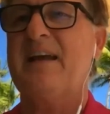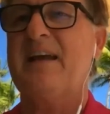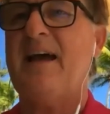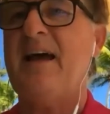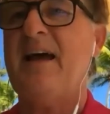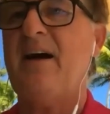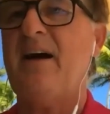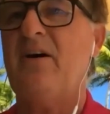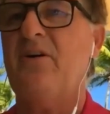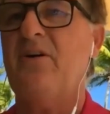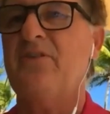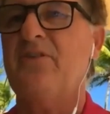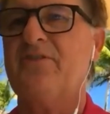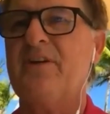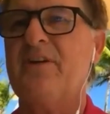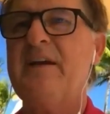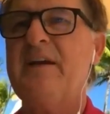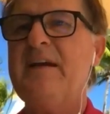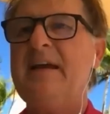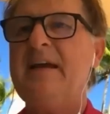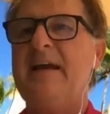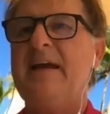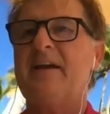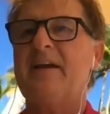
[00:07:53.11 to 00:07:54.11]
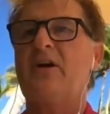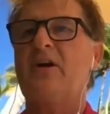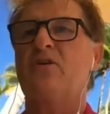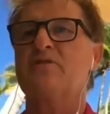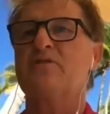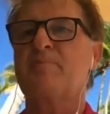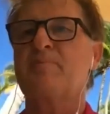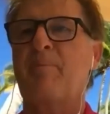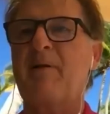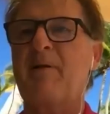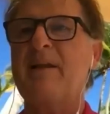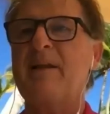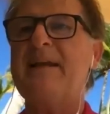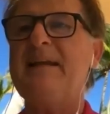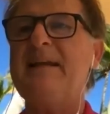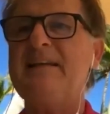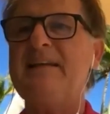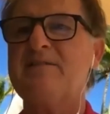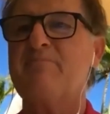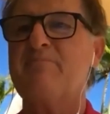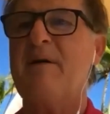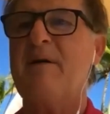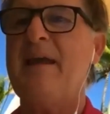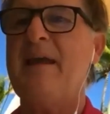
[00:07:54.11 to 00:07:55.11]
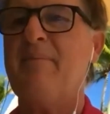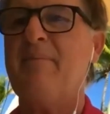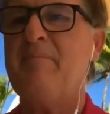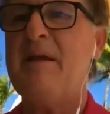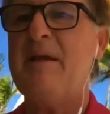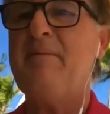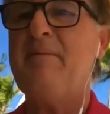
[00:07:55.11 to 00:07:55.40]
cows and goes please make me